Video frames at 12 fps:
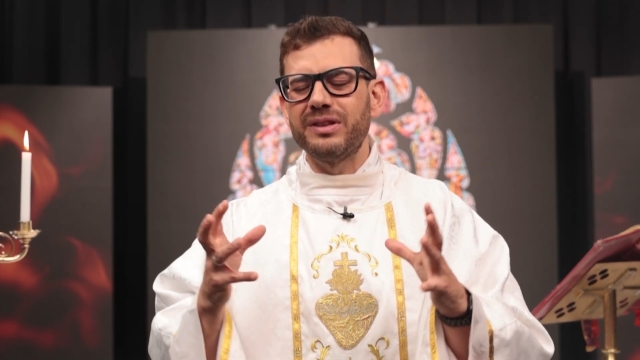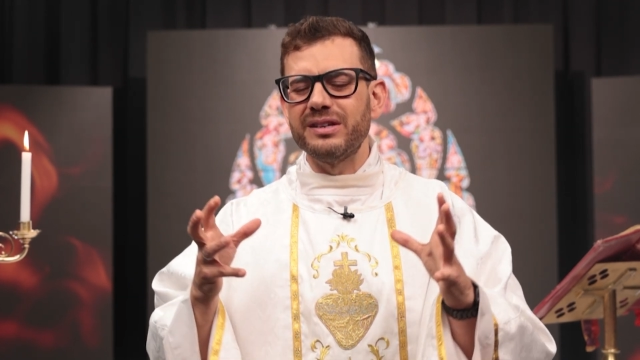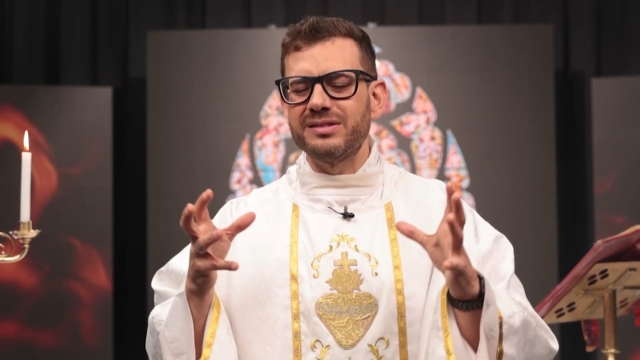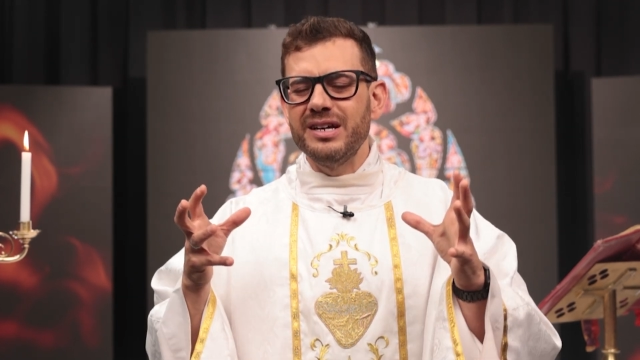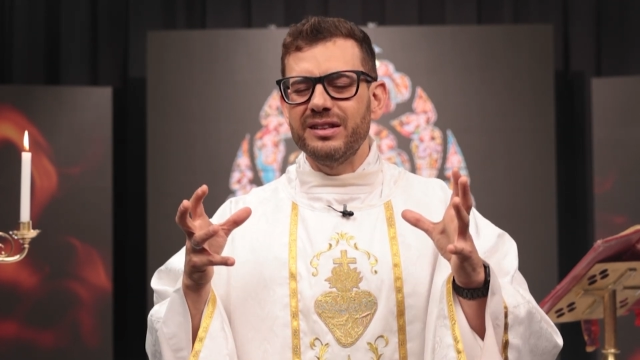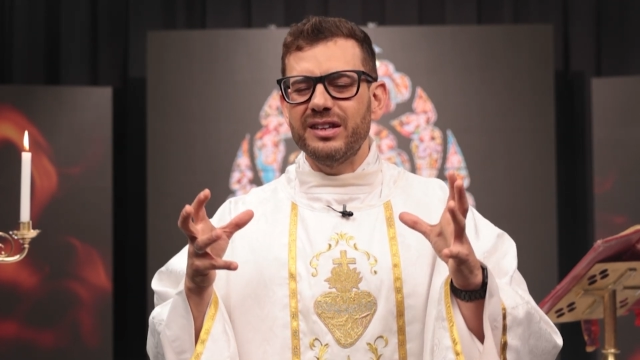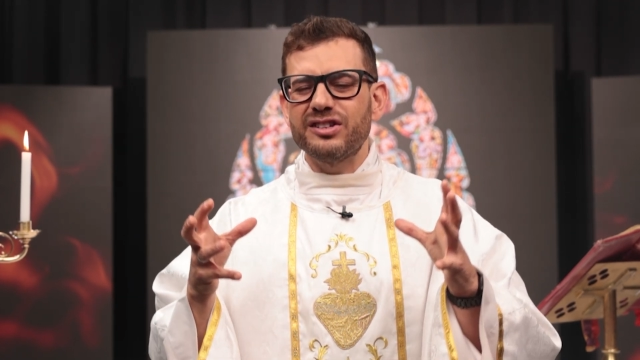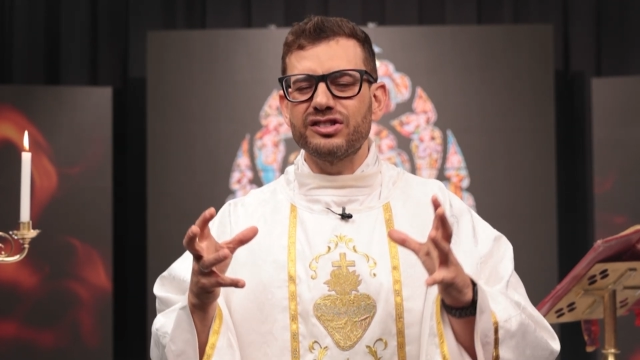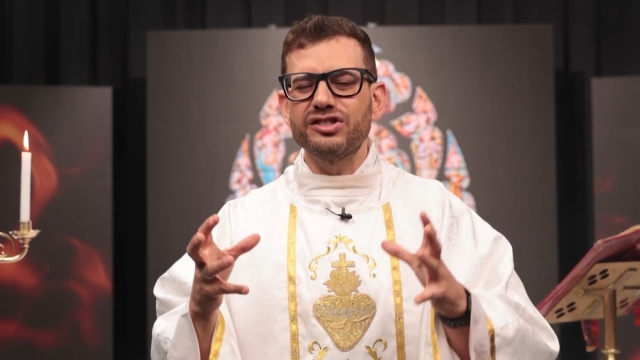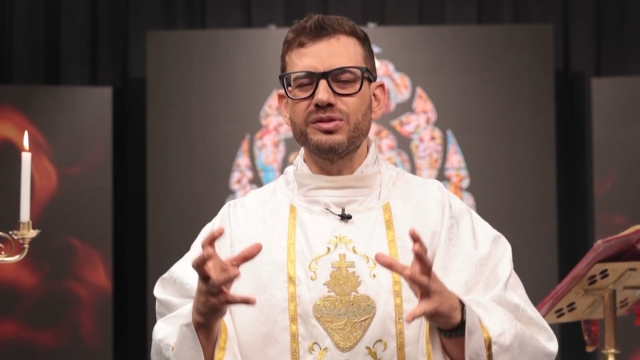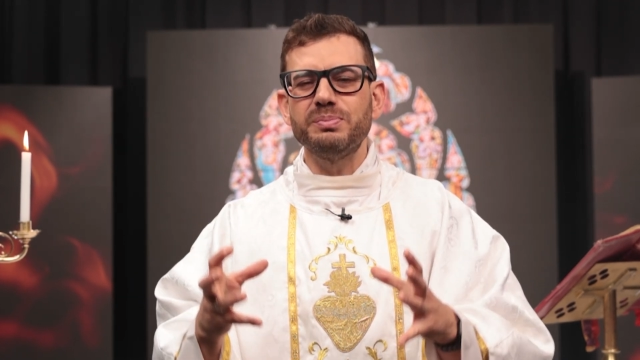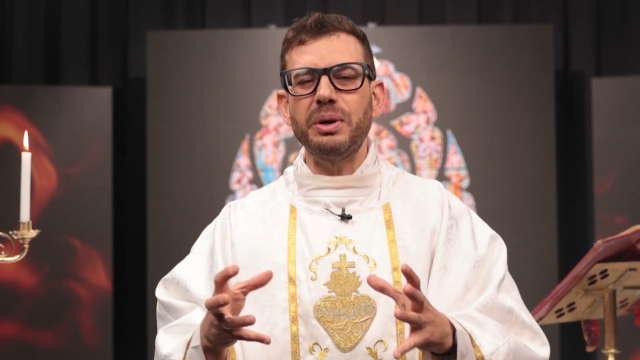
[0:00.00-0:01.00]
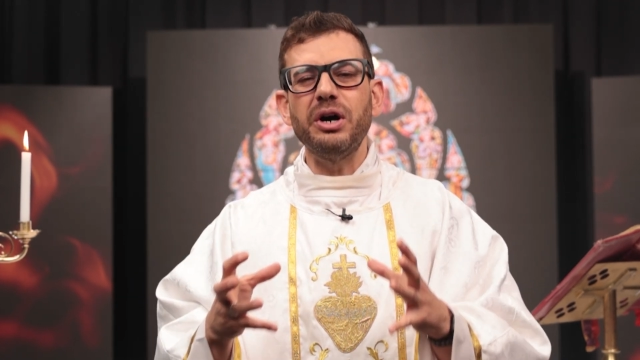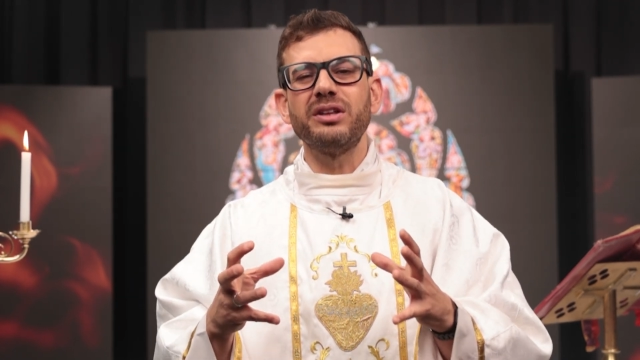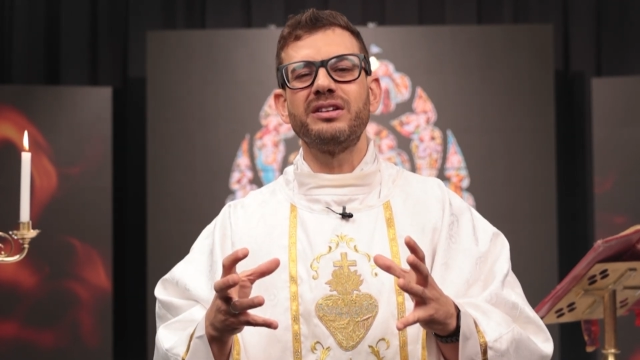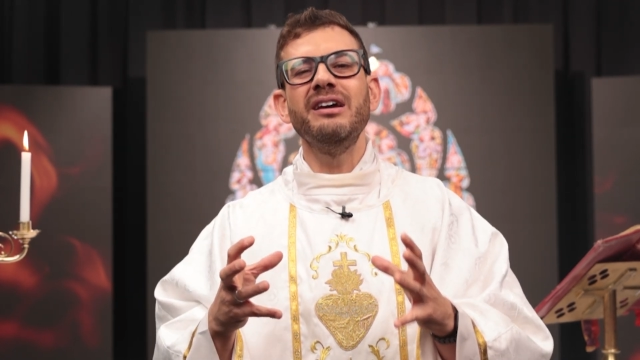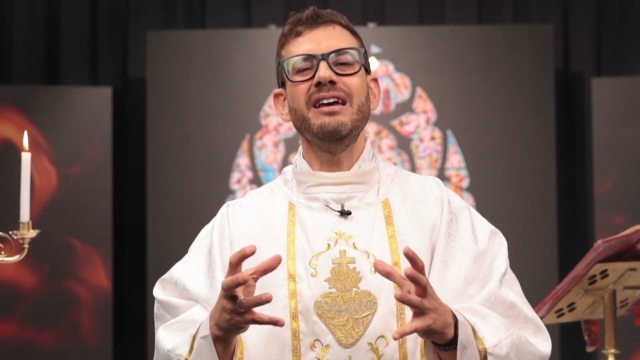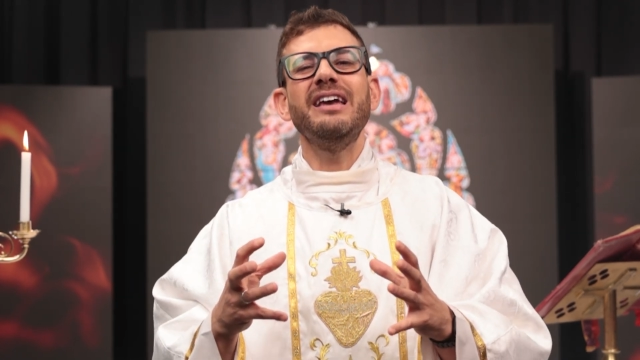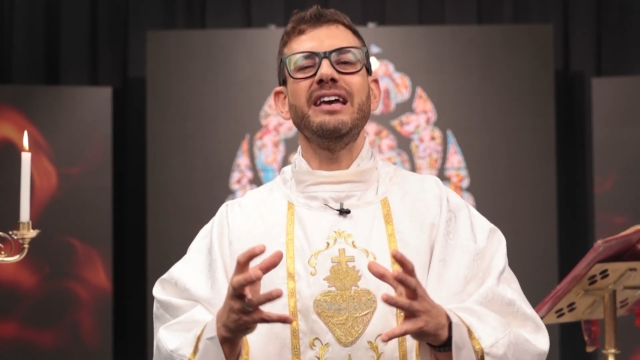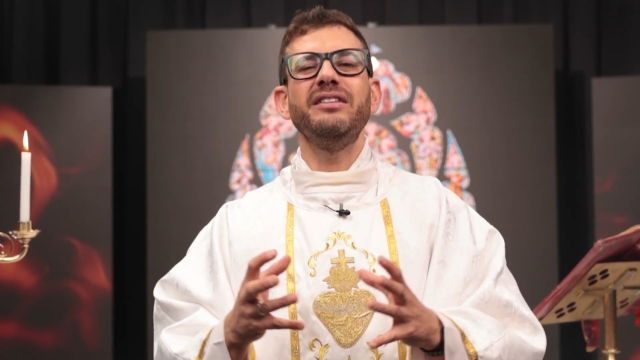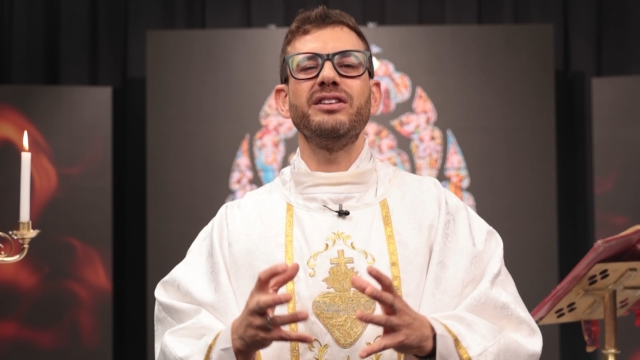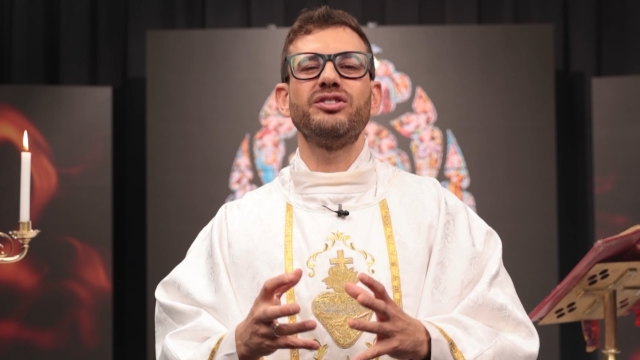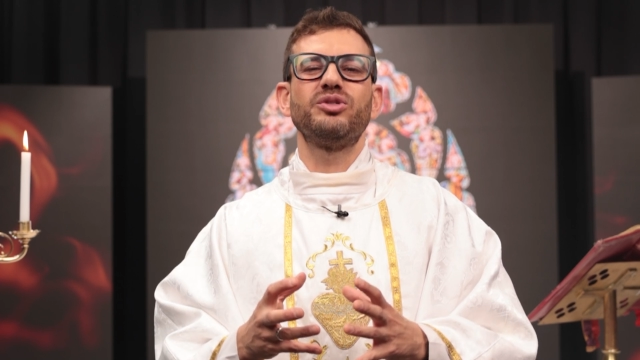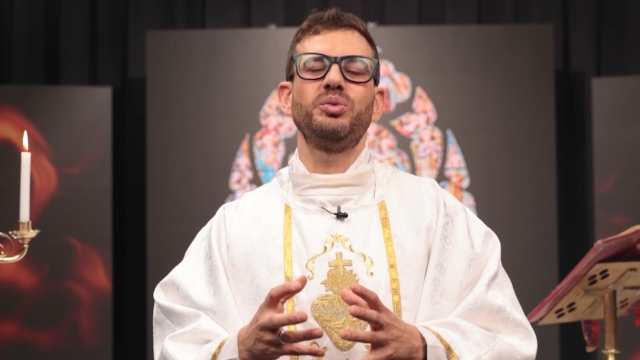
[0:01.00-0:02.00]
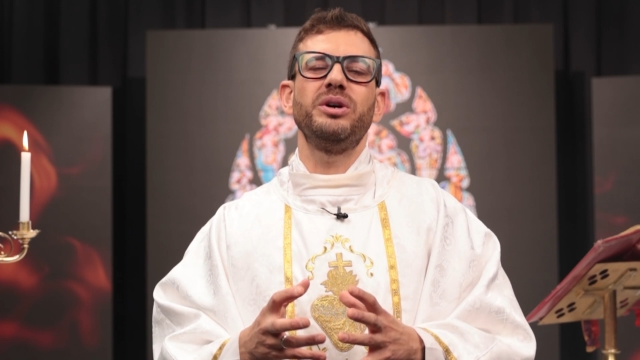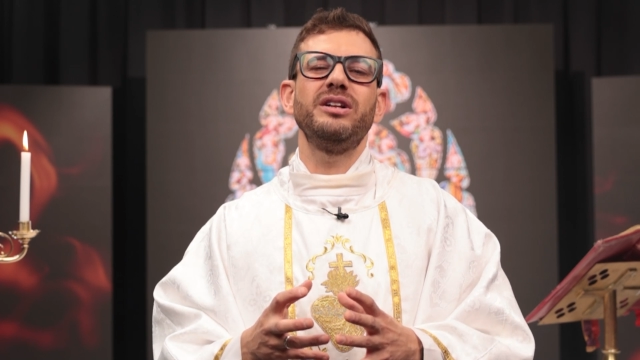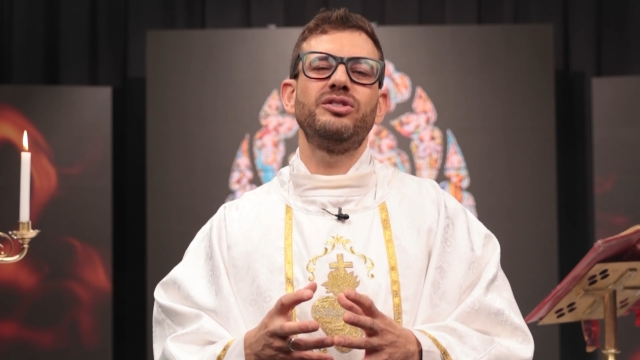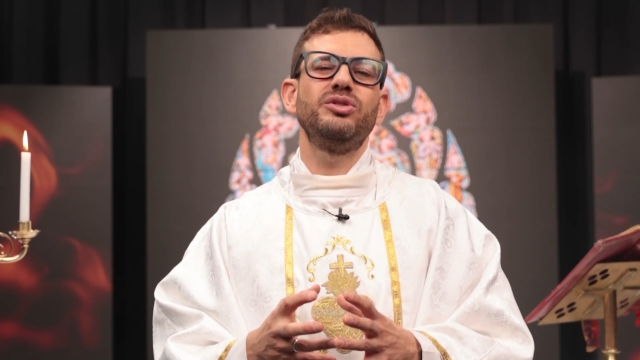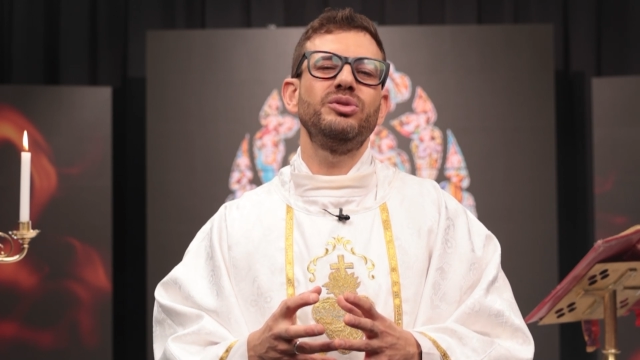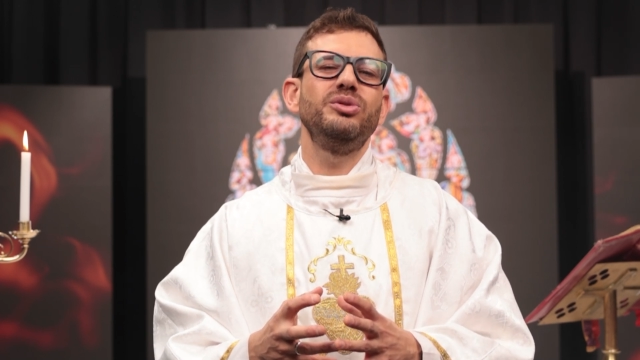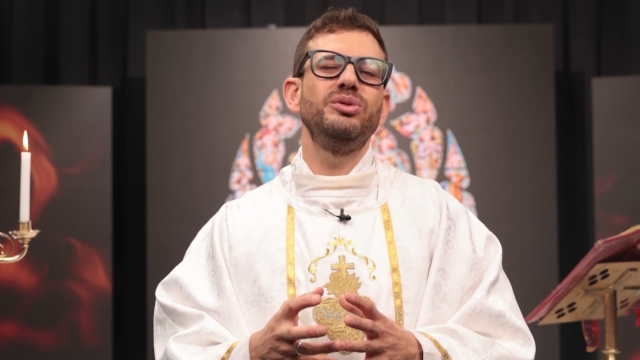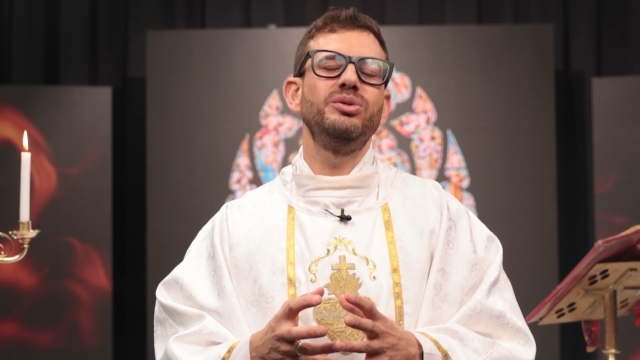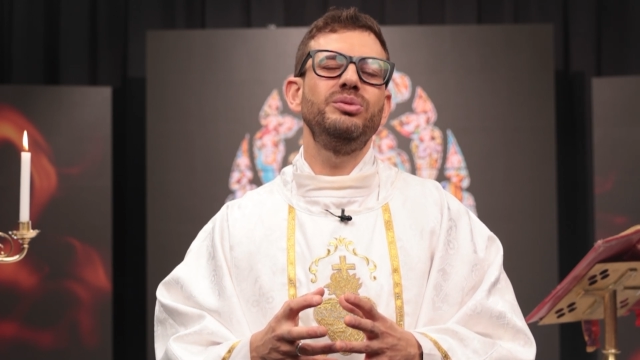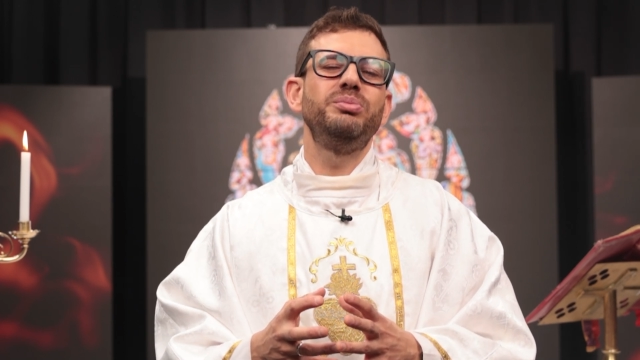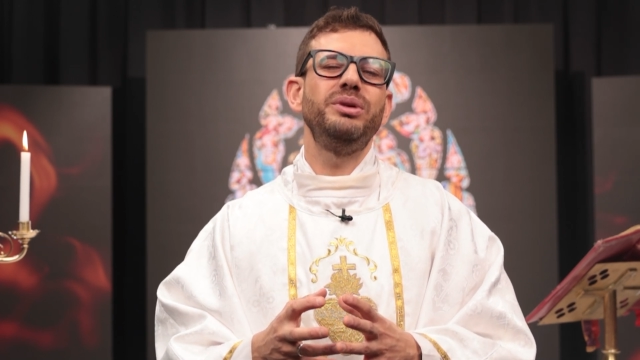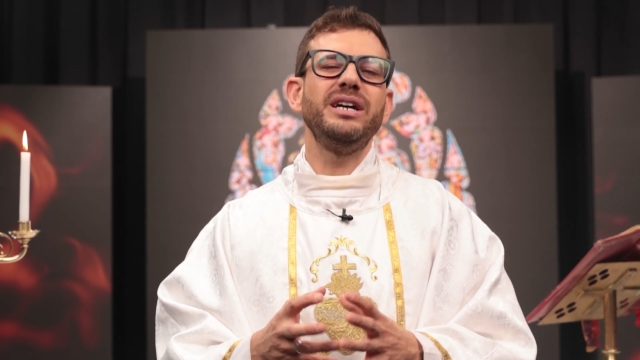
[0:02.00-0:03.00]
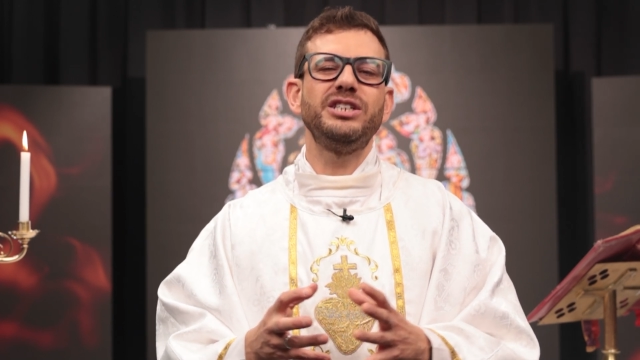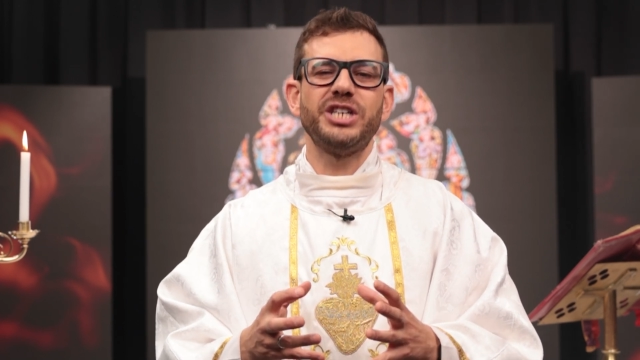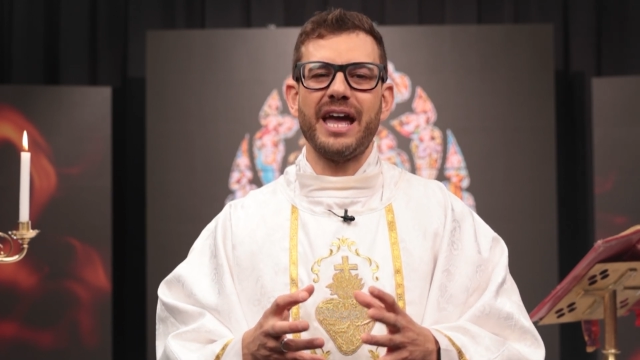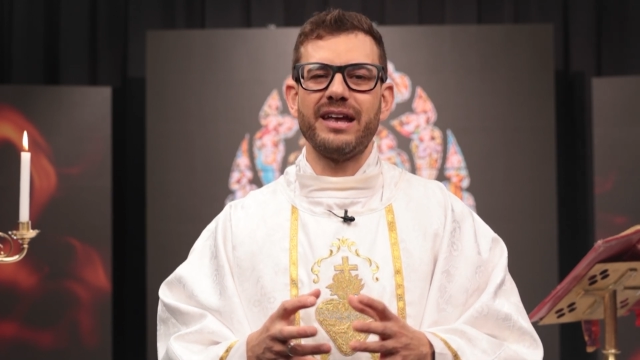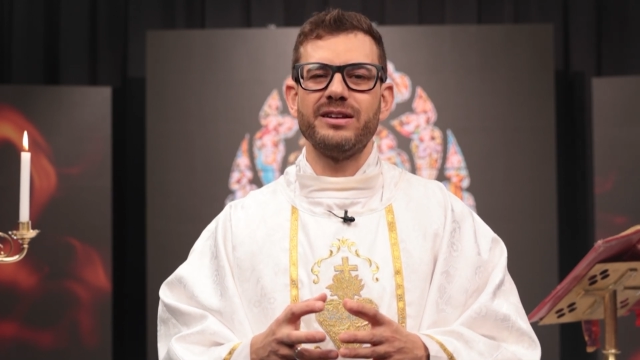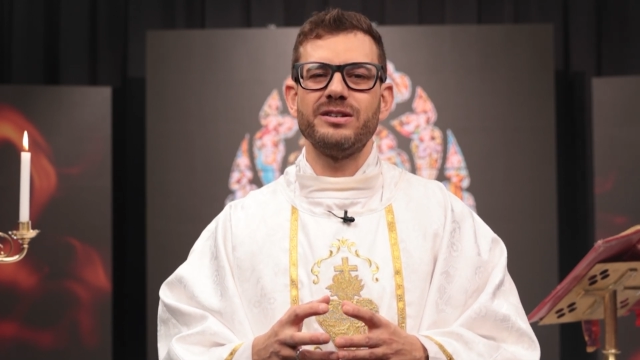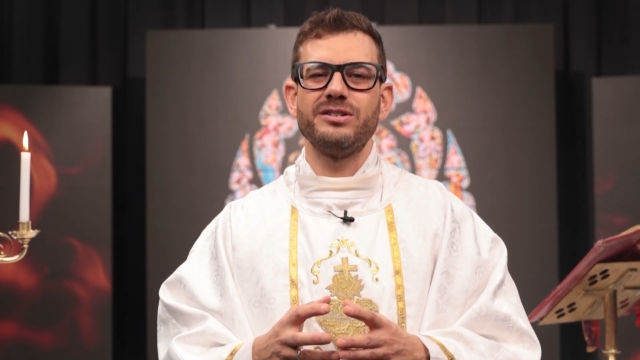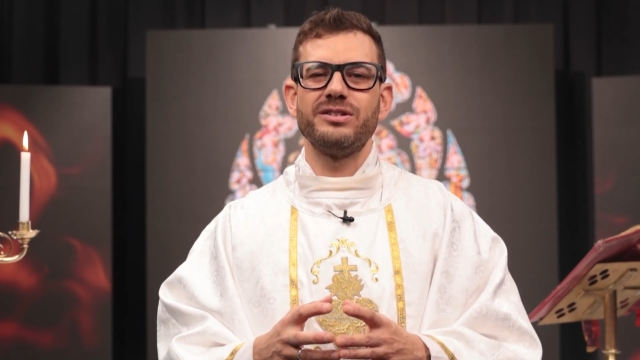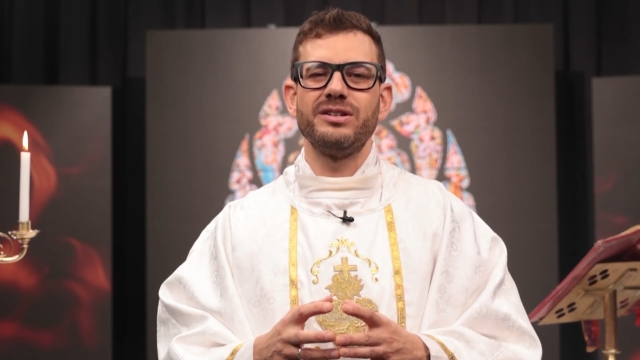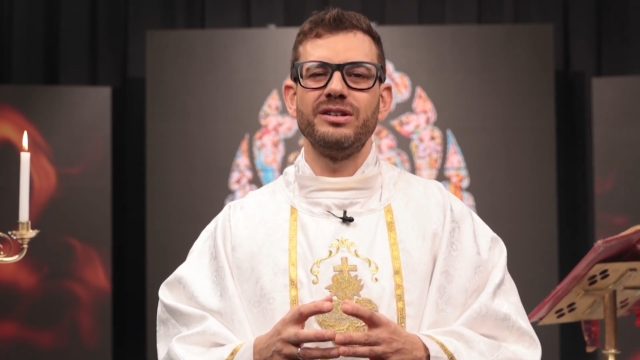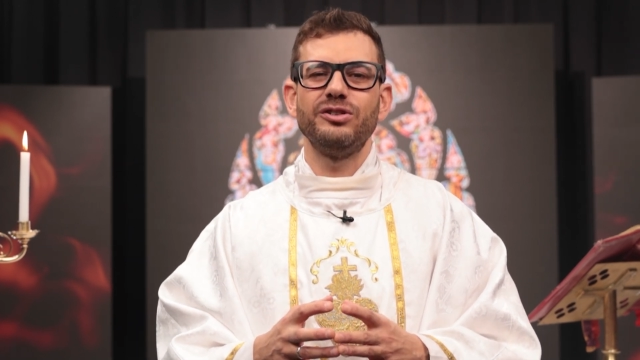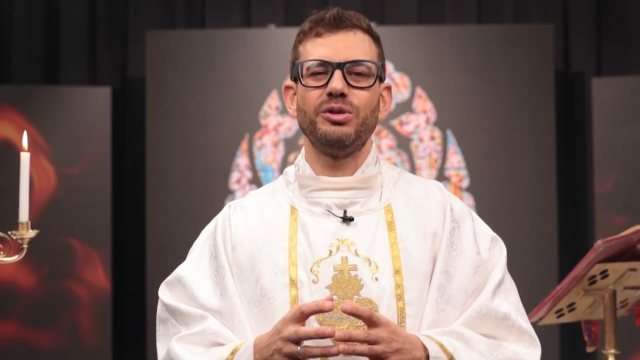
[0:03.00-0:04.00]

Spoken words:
this spot in this world, to bring change,